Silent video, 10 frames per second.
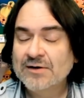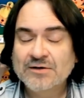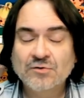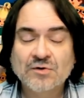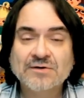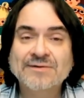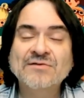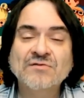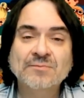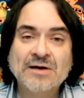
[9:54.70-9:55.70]
you can
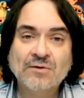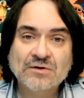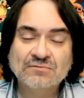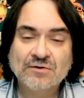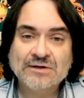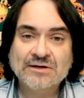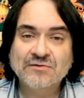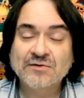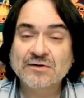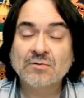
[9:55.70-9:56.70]
list them that way very
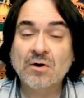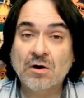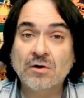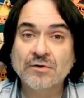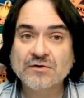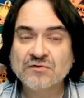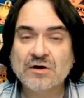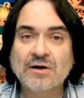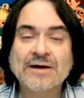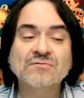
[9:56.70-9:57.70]
easily, and they're all going to
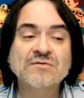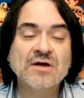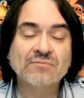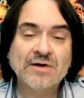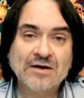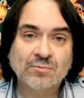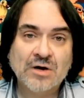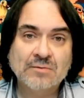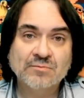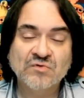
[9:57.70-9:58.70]
sell. I have never had a
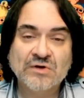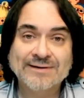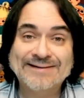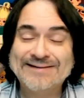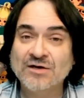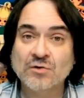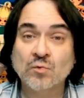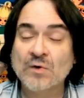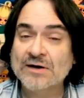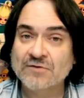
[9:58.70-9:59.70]
problem selling a kiddle
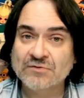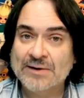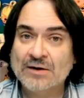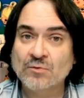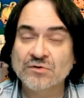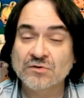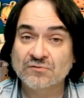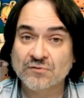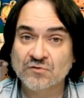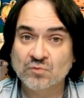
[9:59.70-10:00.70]
right off the bat within the
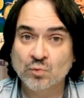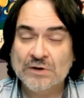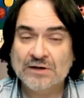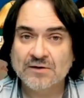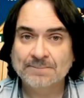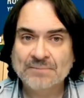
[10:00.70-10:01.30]
first week.